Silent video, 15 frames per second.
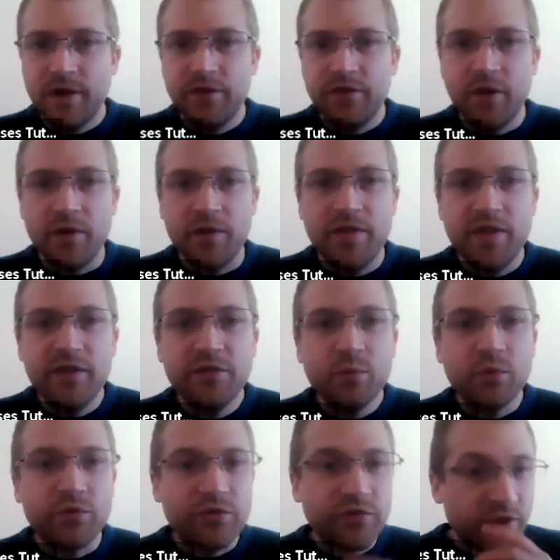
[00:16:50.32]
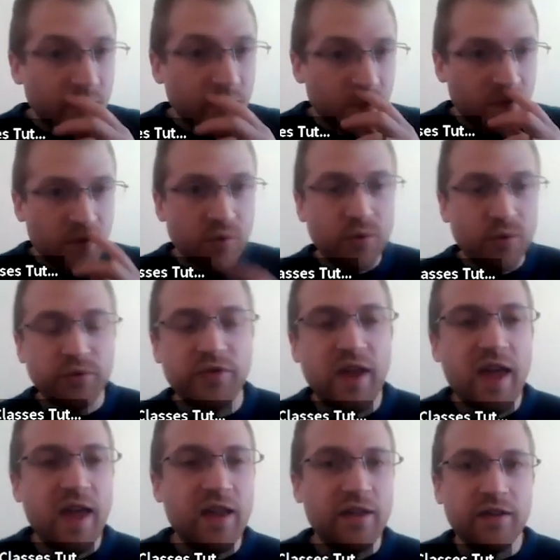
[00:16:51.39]
So this will still cause
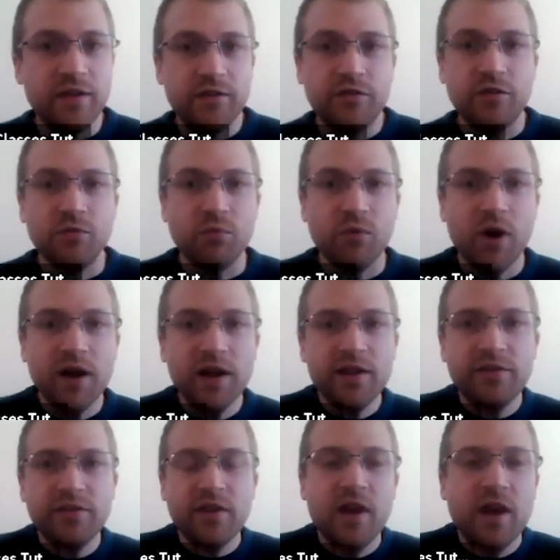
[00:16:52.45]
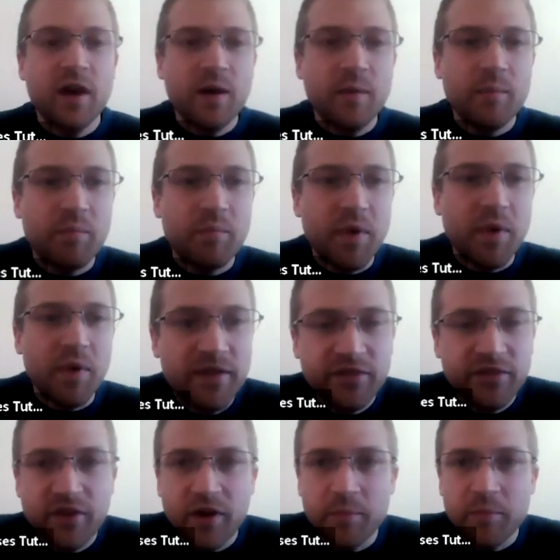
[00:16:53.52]
air to rise, but
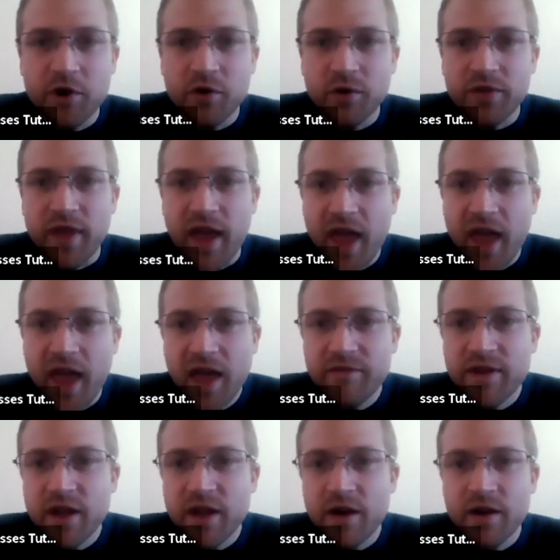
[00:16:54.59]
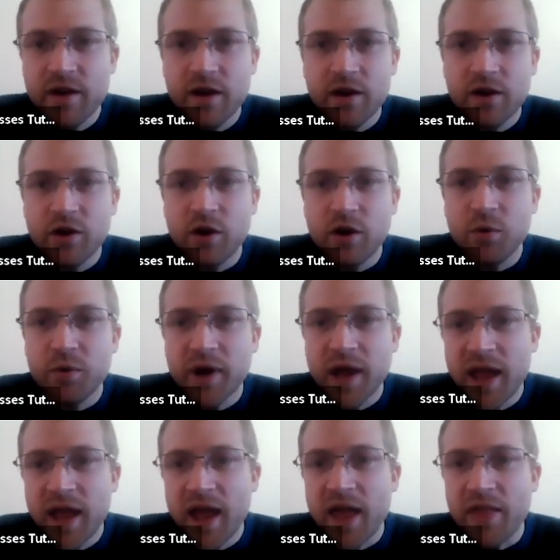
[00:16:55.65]
this time you've got the heavier cold
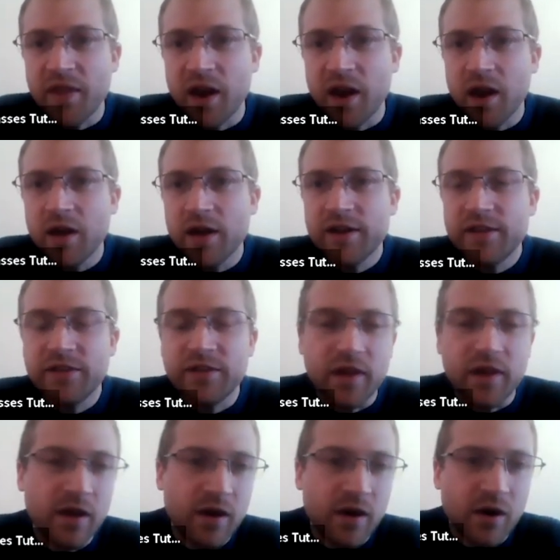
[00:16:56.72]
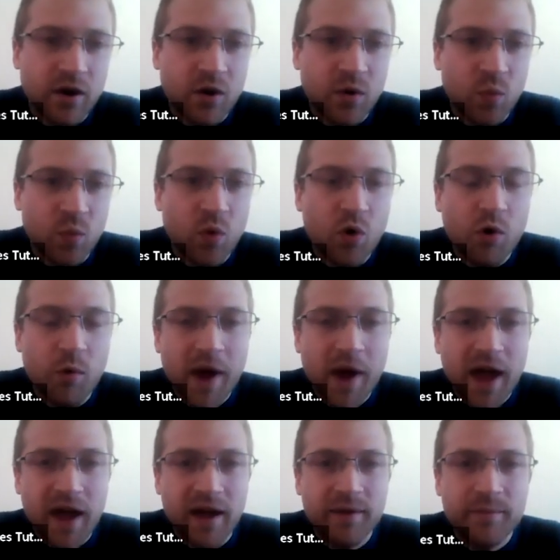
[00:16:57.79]
air and the lighter warm
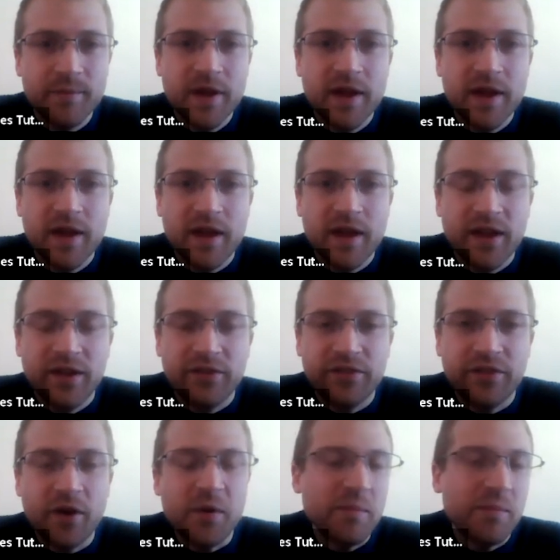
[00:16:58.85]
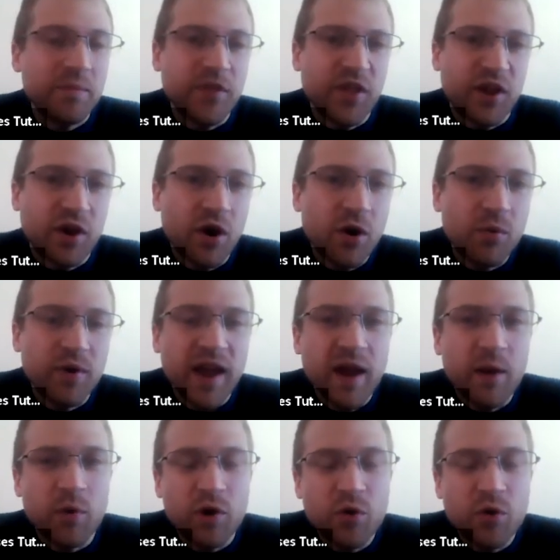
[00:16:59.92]
air. So the cold
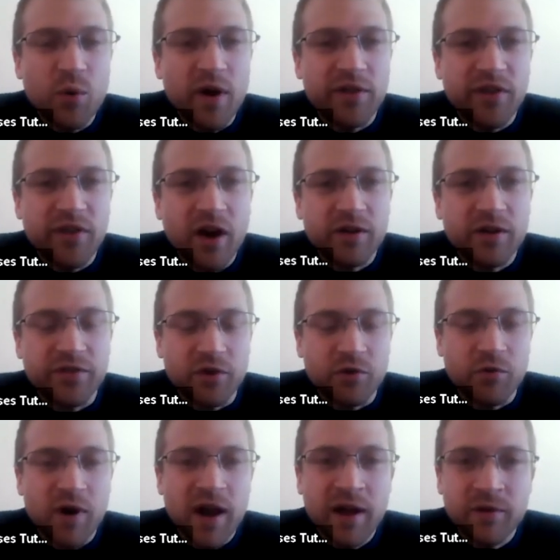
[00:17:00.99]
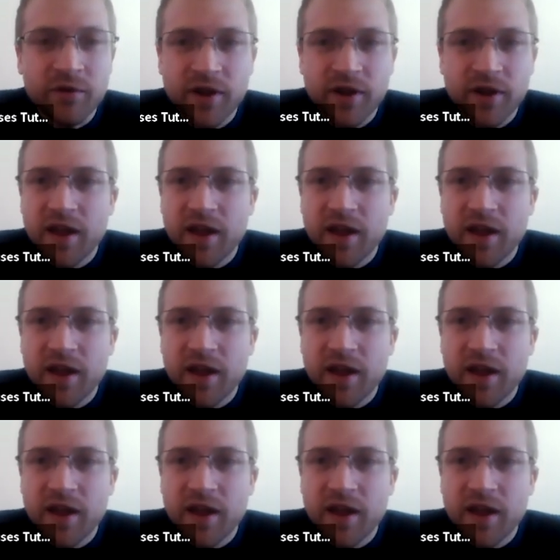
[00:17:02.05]
air will always hug the ground.